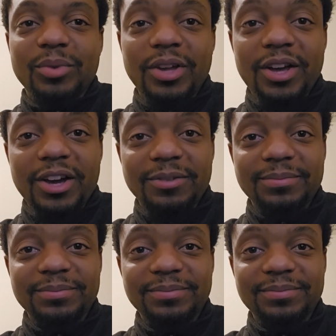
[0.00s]
But yeah,
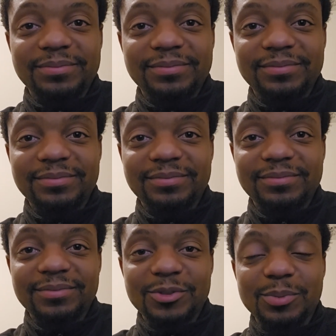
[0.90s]

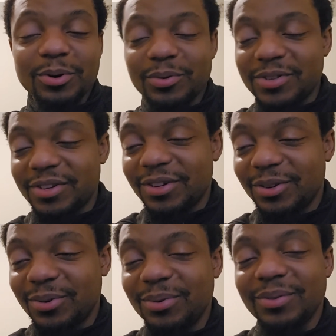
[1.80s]
tomorrow is a
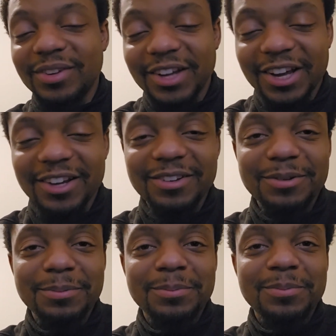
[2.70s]
new day.
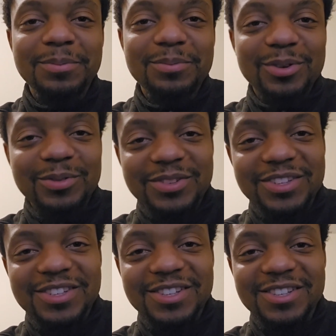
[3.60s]

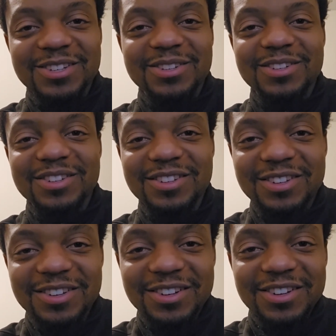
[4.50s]
Brothers and sisters,
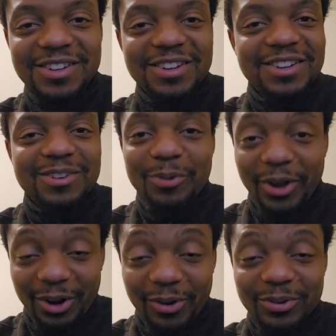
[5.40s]

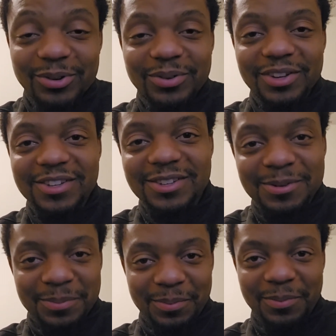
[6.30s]
we can all do this.